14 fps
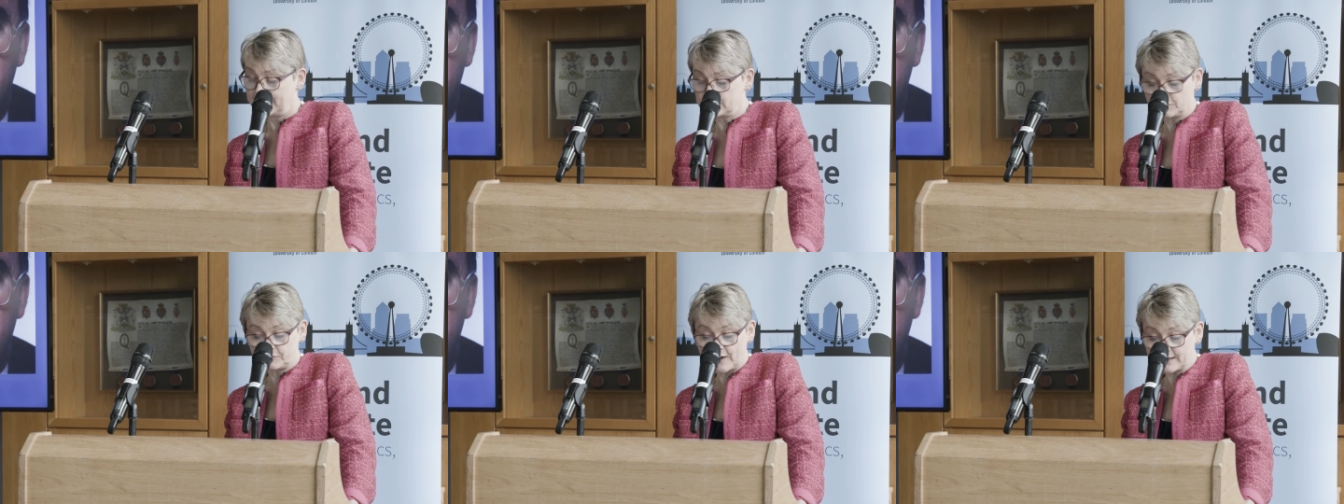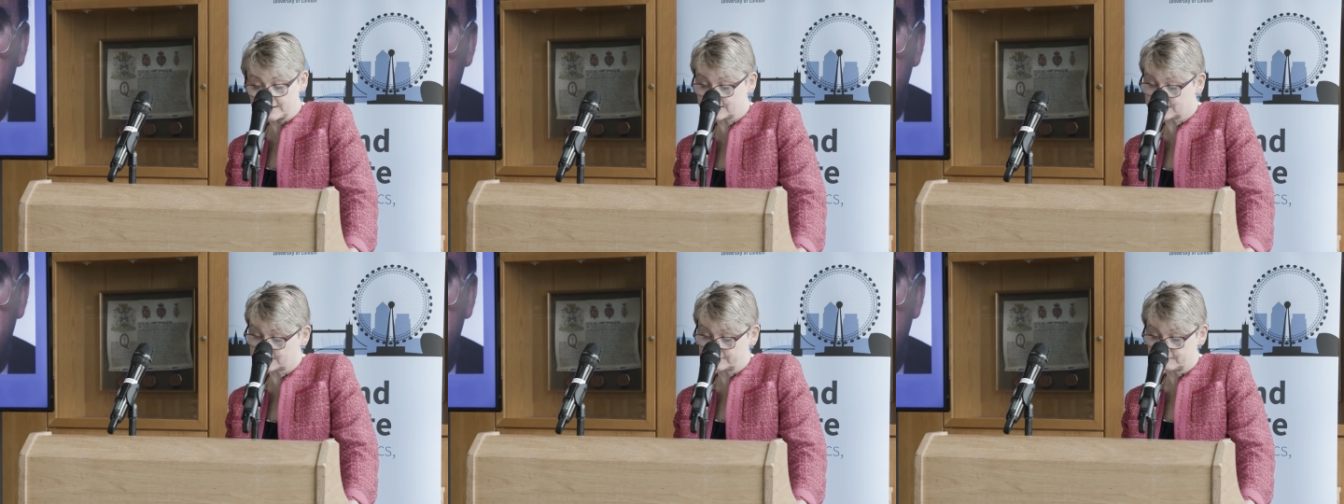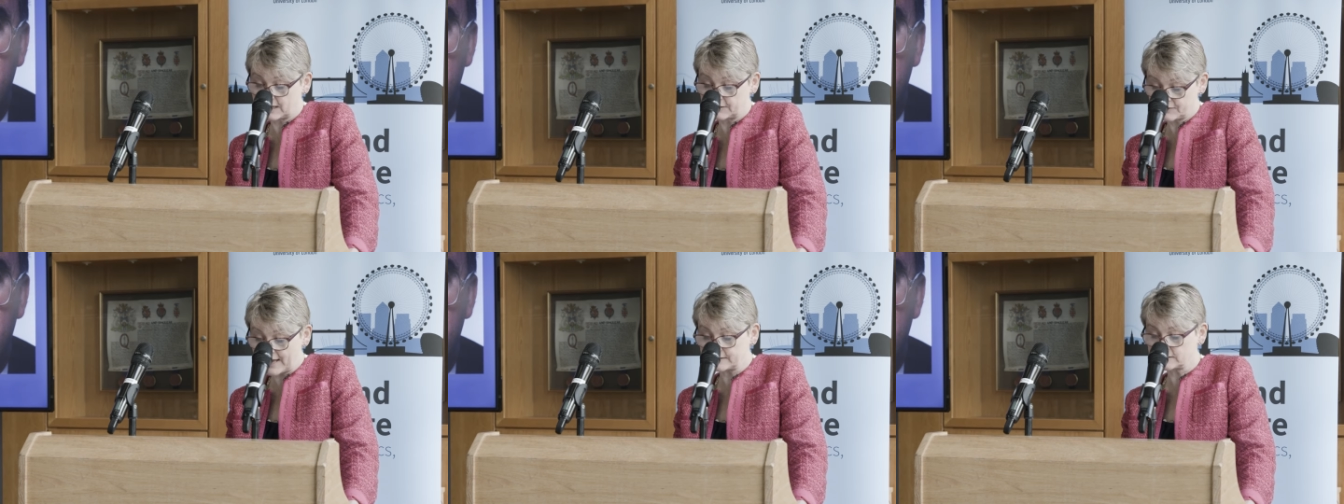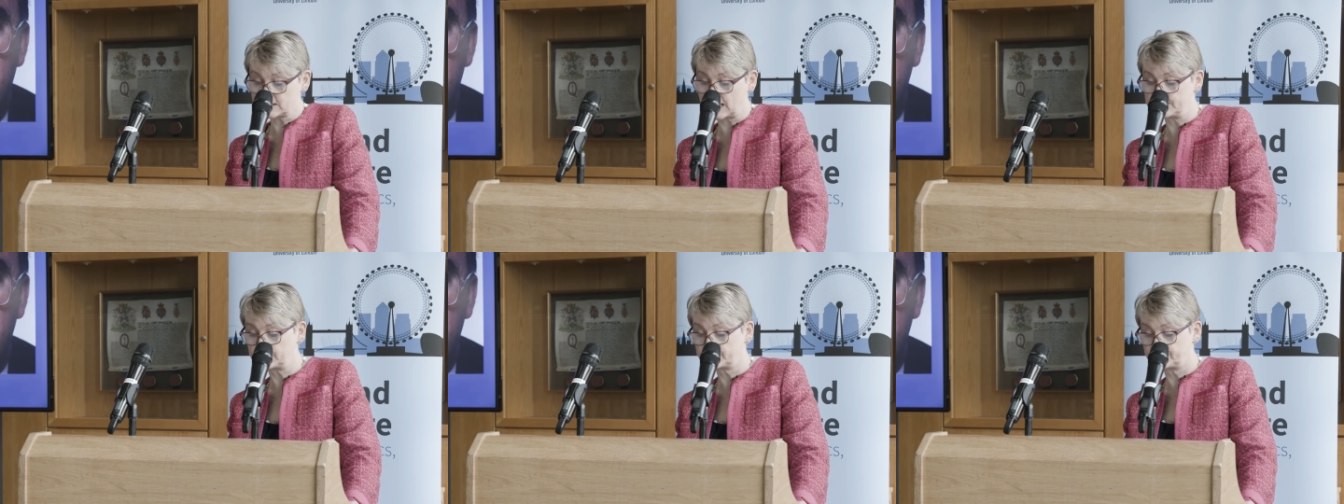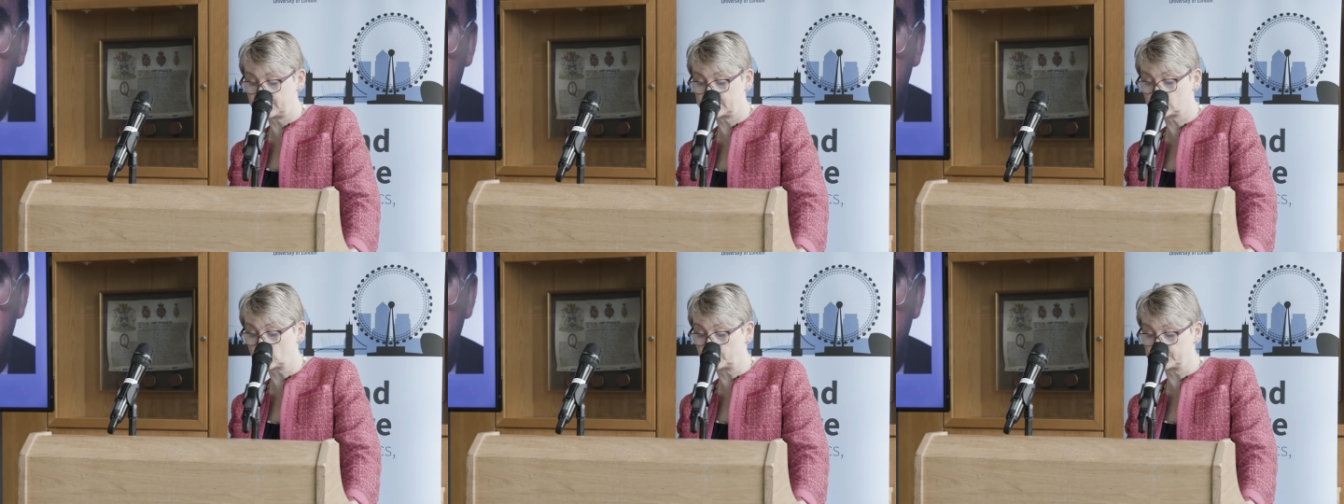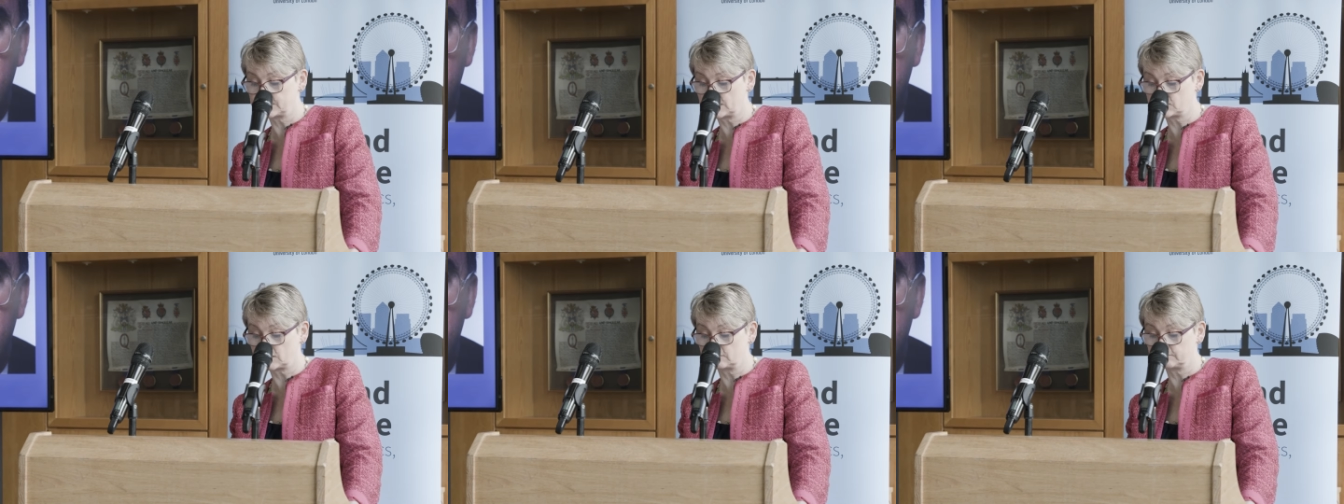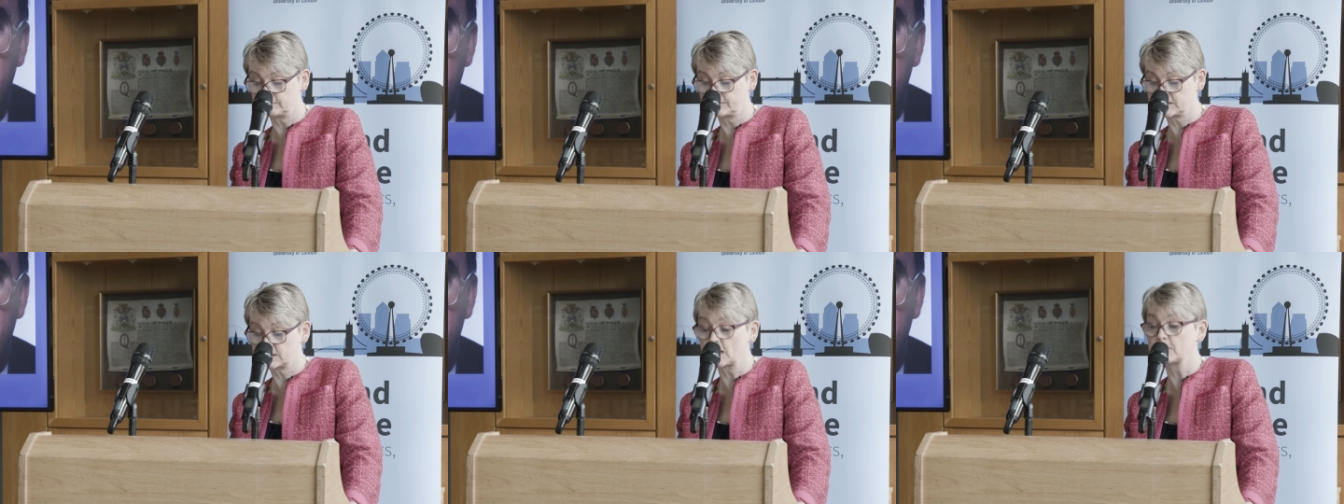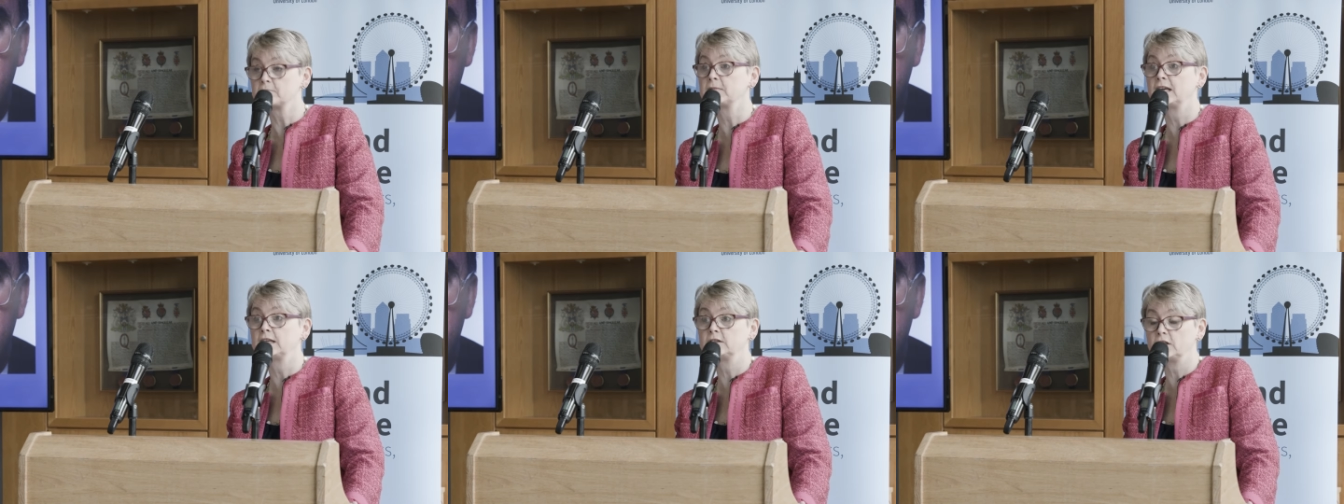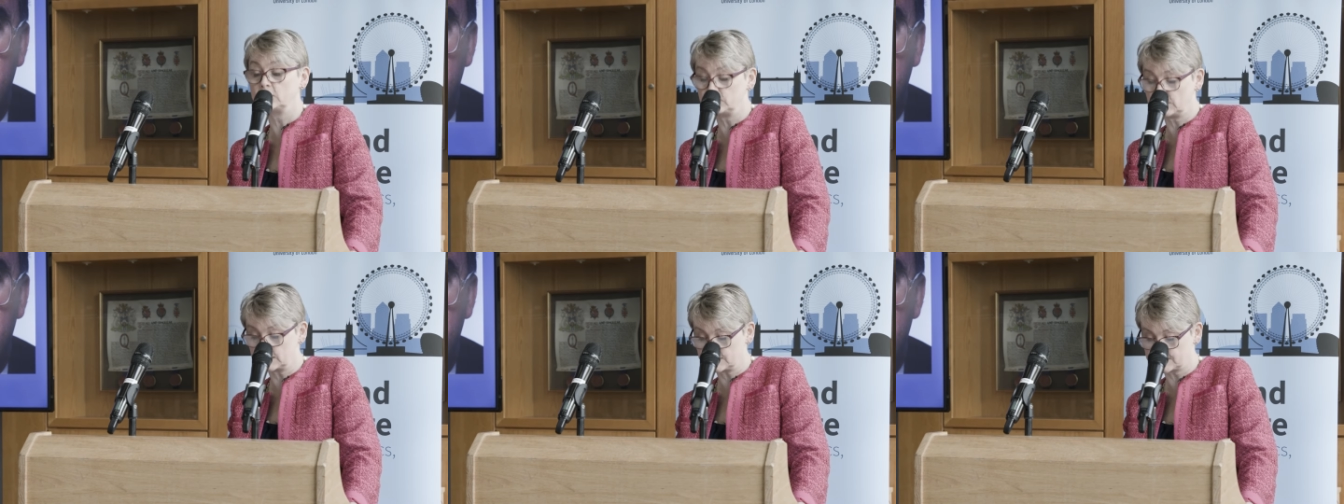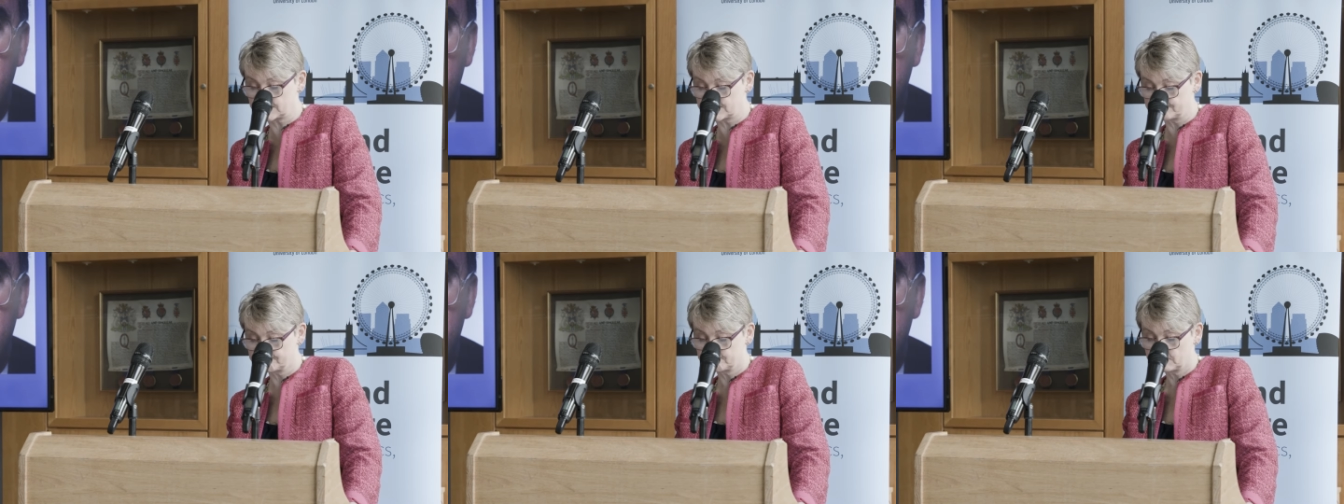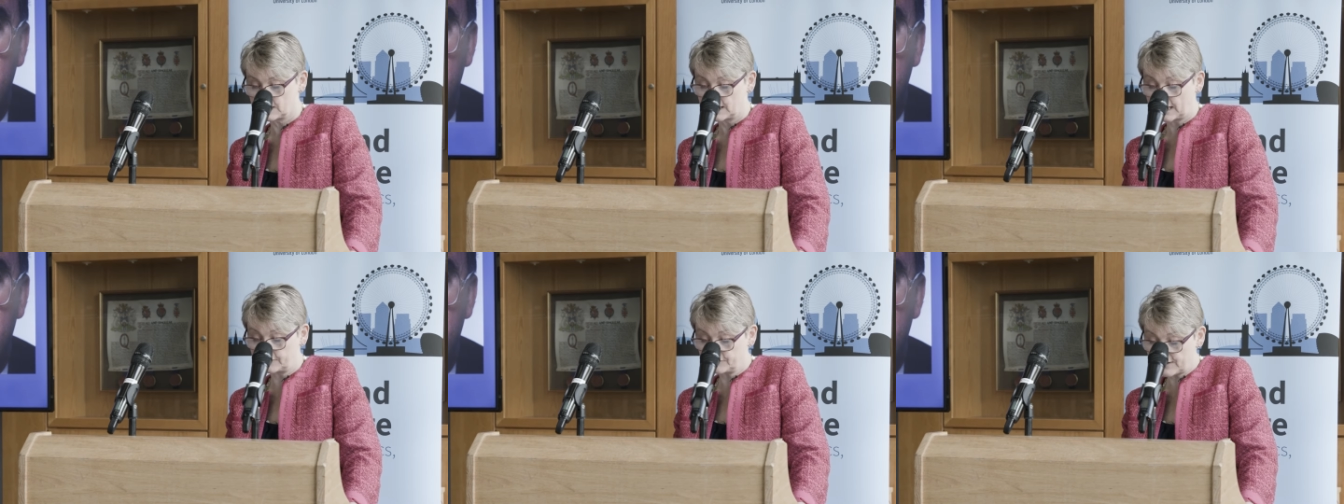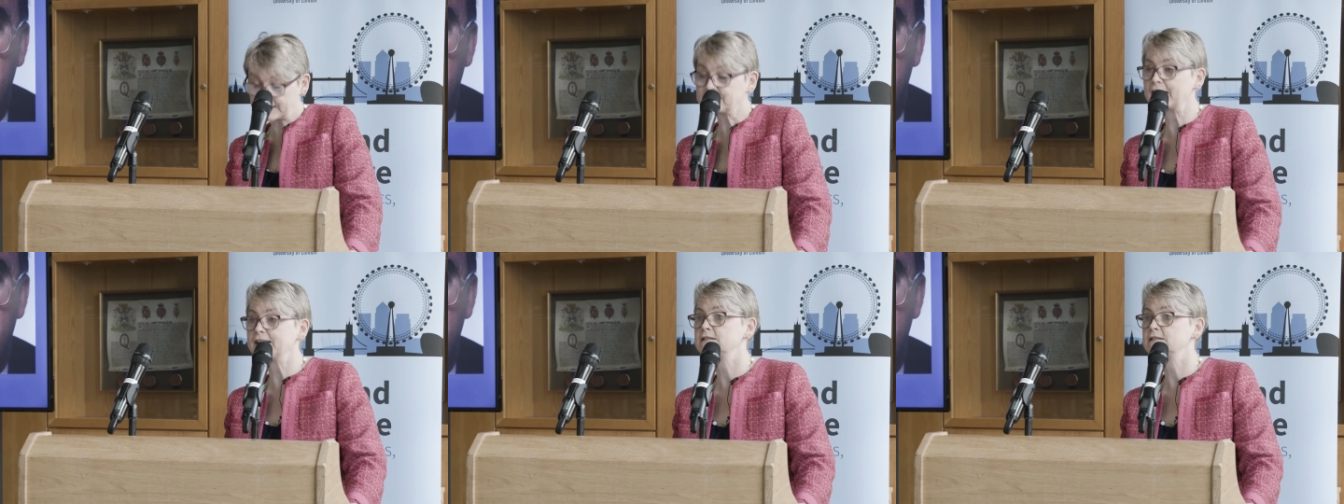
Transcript: in the face, at that time, of fierce opposition for some in the unions, and then